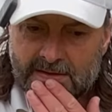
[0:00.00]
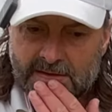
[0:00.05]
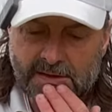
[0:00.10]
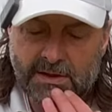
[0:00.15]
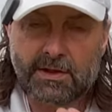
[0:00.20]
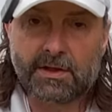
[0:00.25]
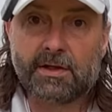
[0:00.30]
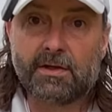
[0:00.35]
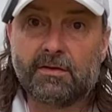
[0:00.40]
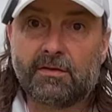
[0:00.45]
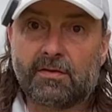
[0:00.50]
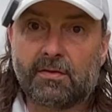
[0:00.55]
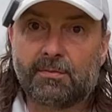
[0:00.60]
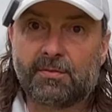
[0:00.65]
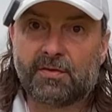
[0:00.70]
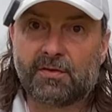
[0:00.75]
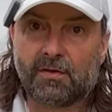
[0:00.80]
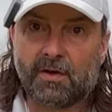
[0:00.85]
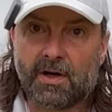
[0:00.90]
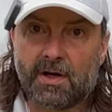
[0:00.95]
Like and
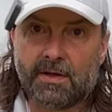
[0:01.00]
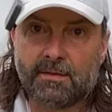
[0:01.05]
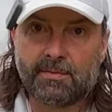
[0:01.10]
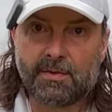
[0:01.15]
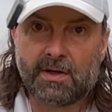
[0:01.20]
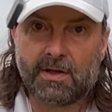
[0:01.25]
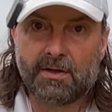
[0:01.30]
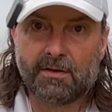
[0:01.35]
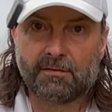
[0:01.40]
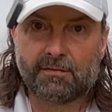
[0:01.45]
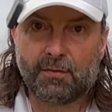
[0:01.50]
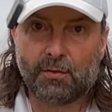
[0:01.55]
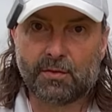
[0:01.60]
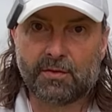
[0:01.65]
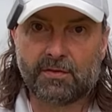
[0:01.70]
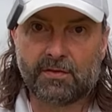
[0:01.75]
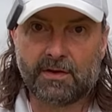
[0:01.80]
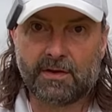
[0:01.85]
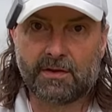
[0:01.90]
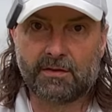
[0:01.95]
subscribe. I look forward to
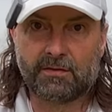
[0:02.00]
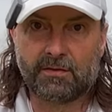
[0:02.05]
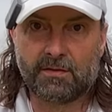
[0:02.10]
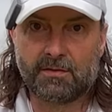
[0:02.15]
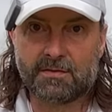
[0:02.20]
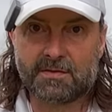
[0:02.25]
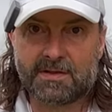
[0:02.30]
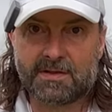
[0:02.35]
seeing you soon.